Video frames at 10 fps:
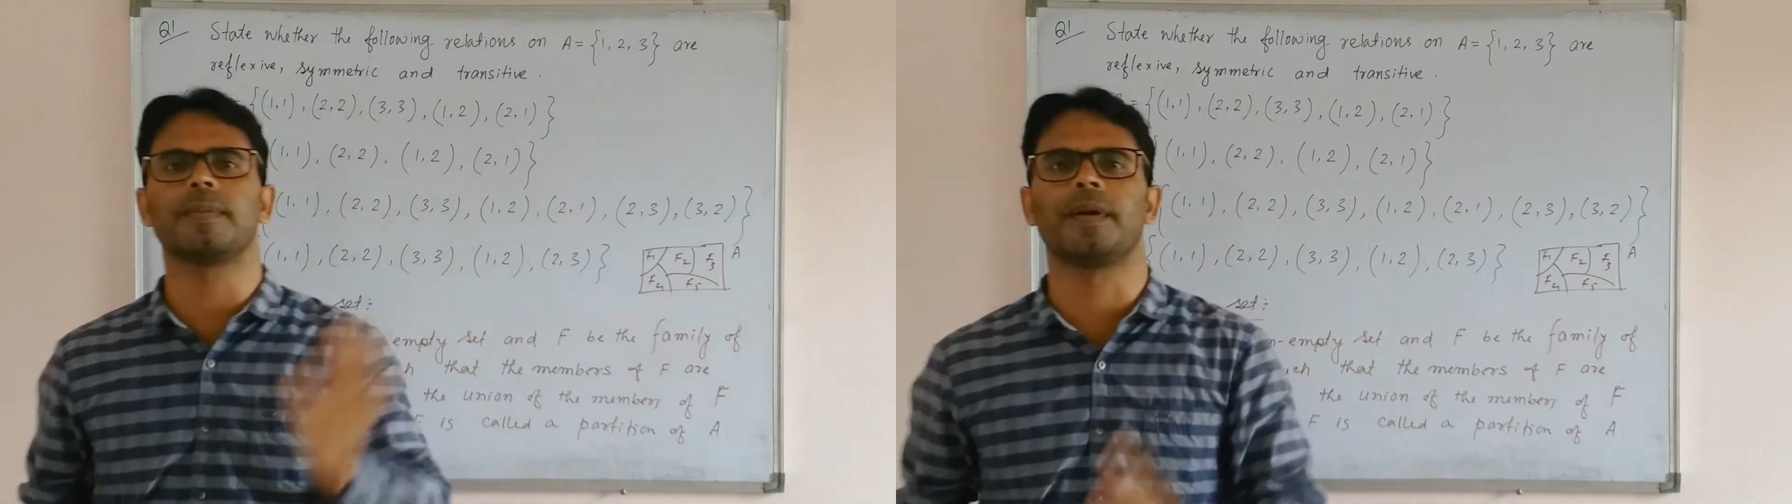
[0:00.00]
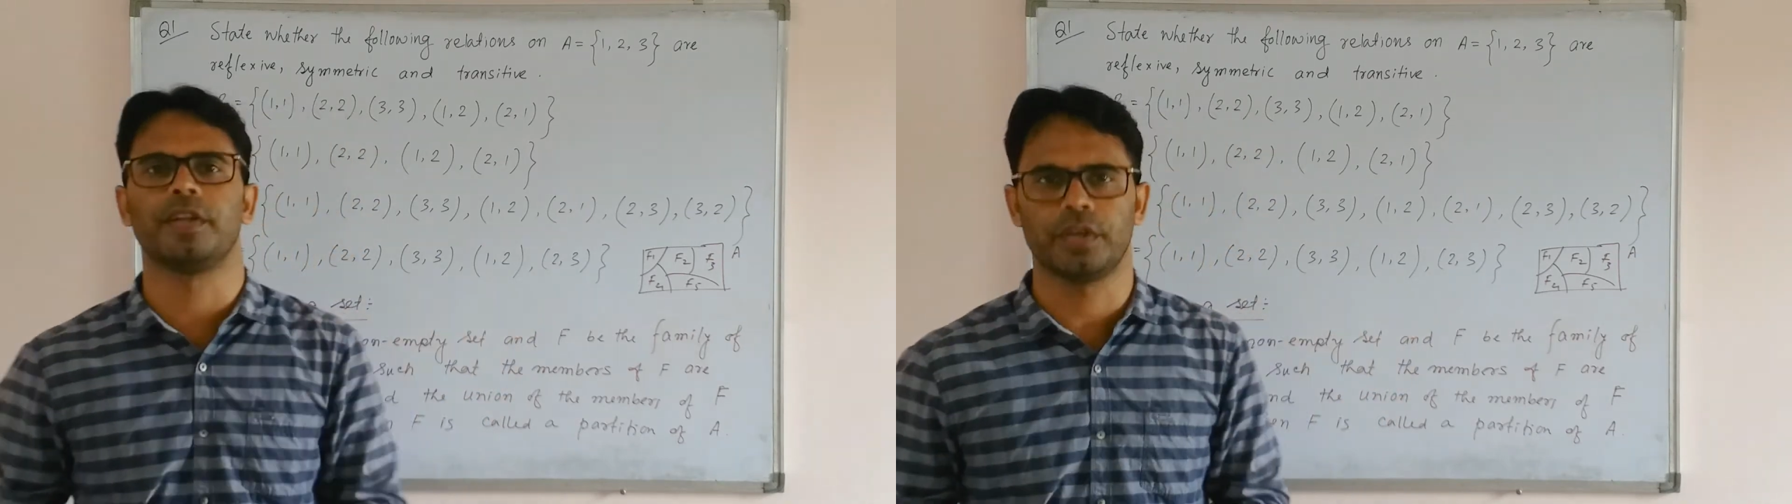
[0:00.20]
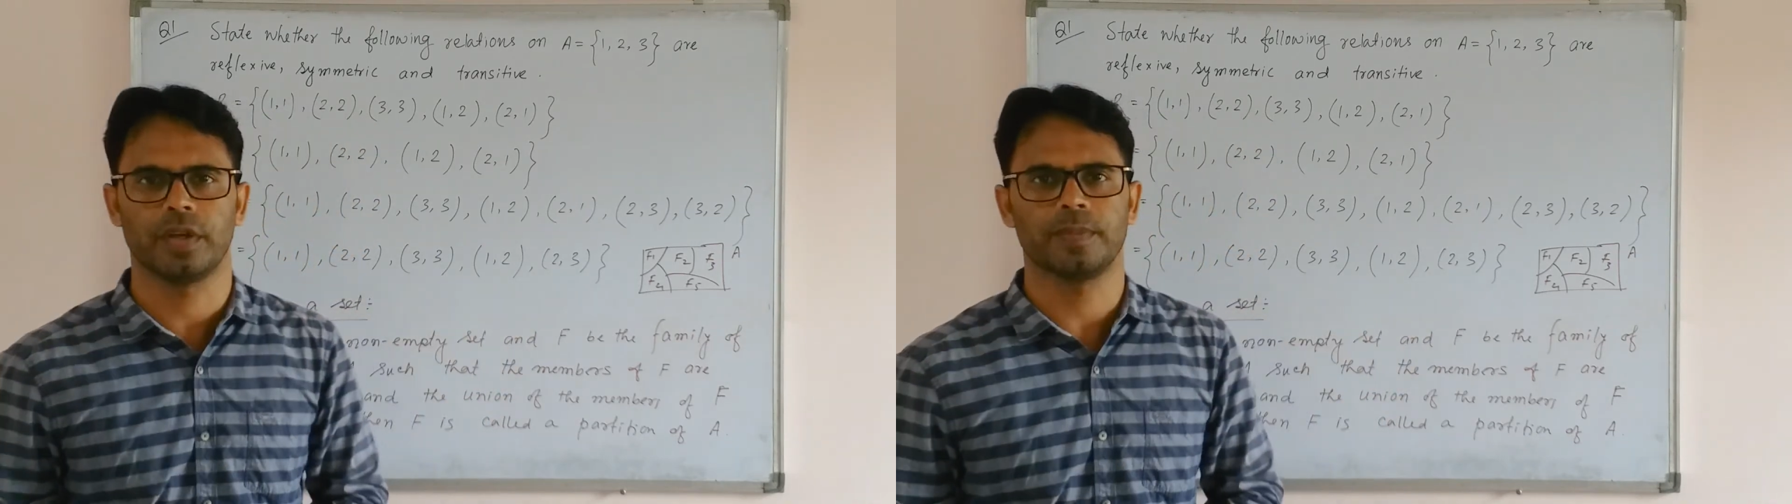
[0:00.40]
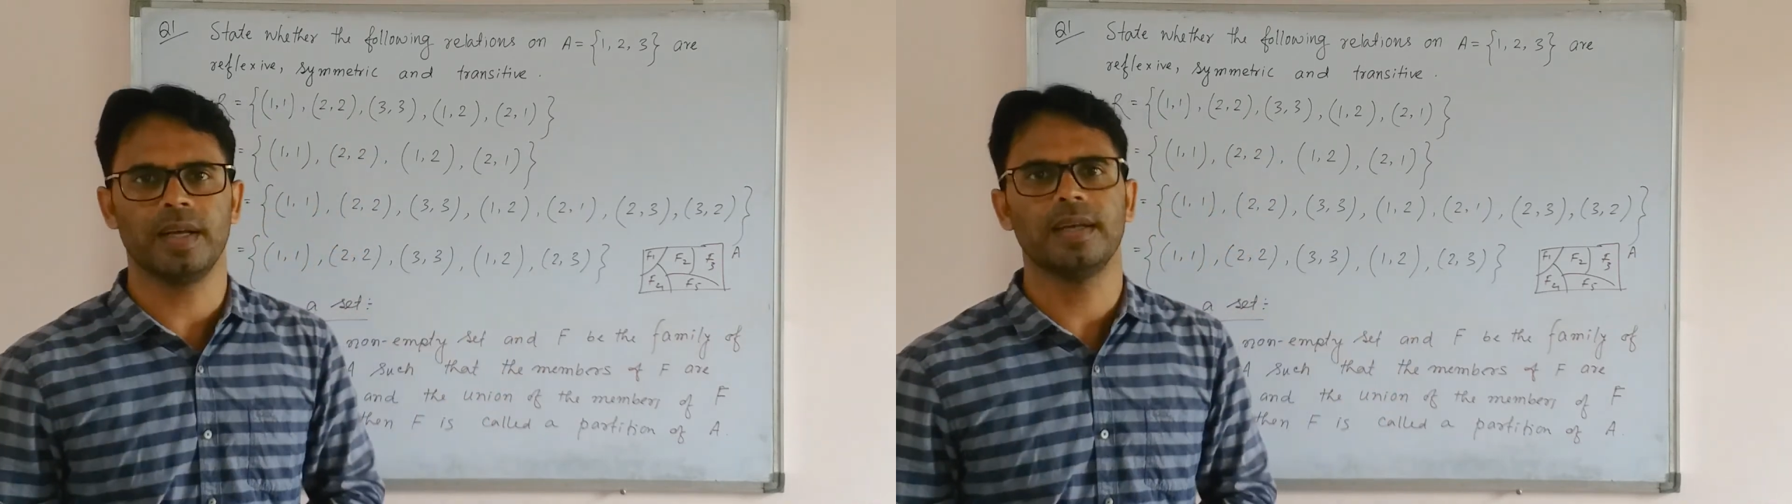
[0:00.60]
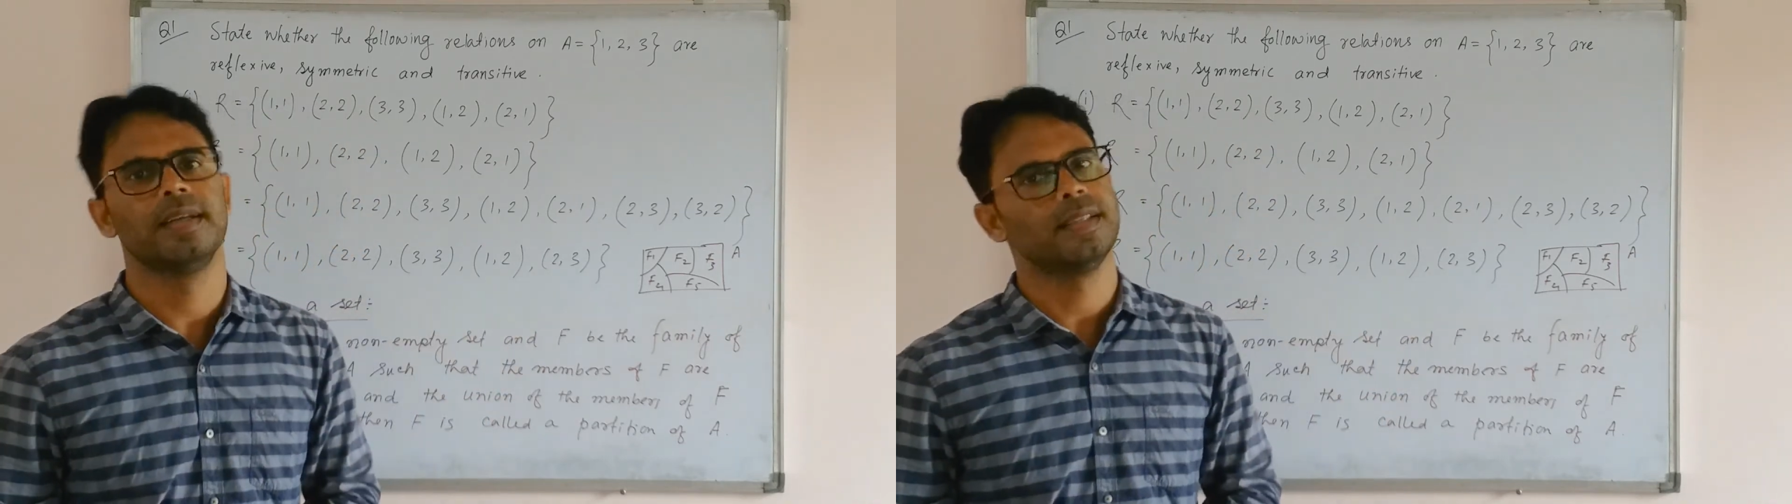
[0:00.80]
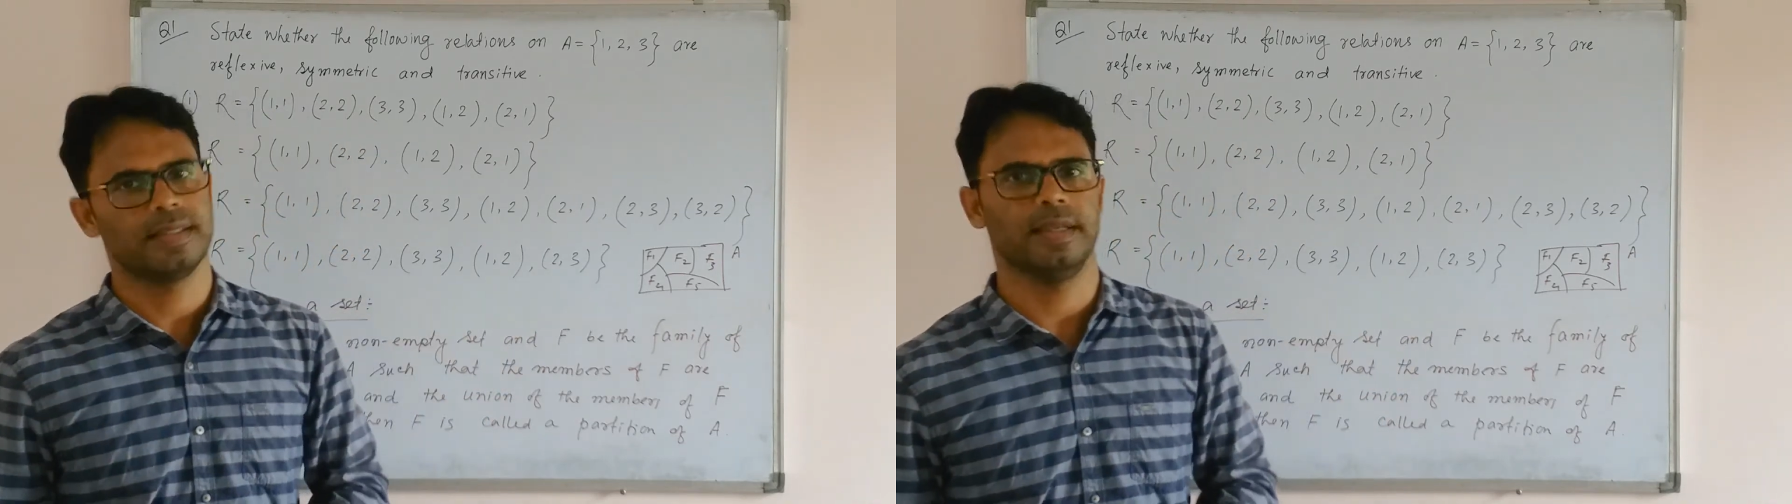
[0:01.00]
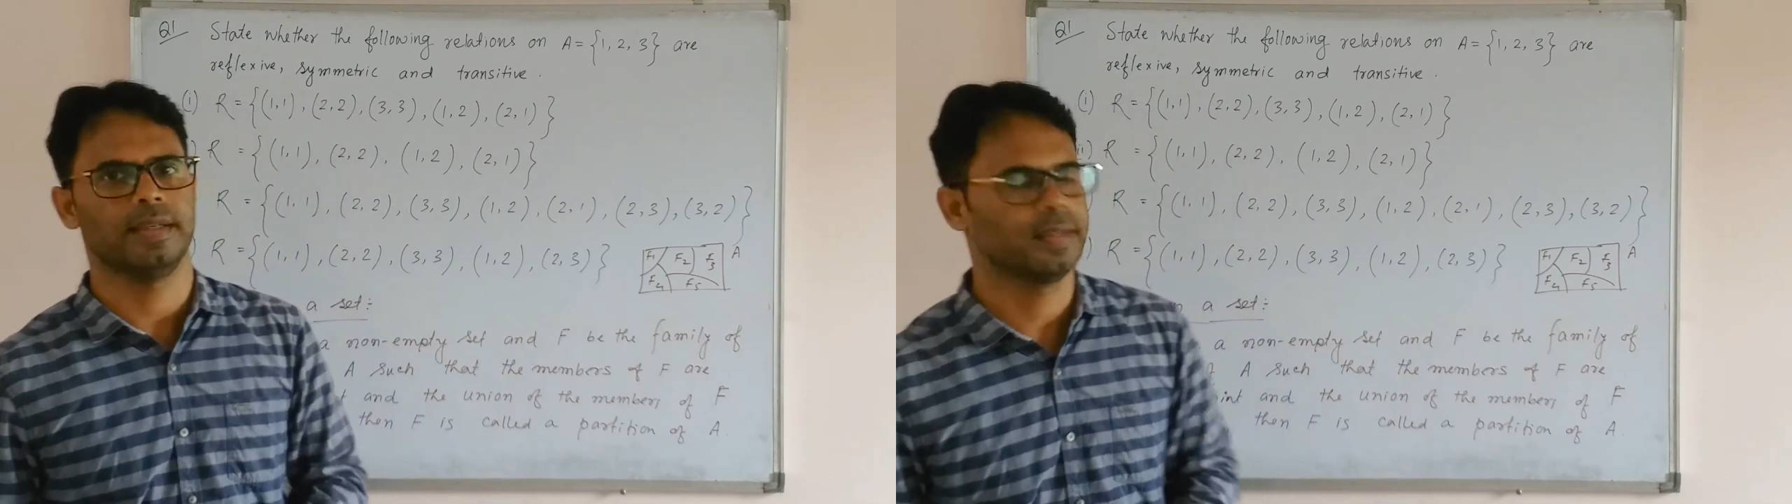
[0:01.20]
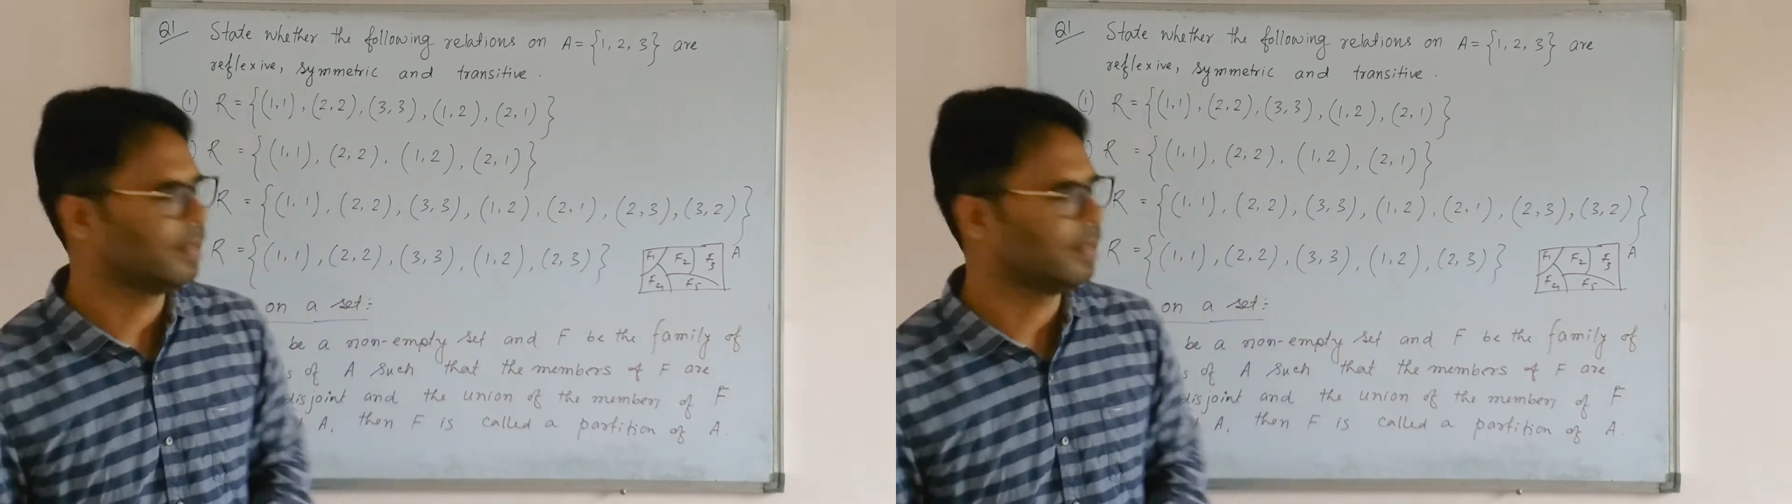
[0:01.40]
the partition of the set.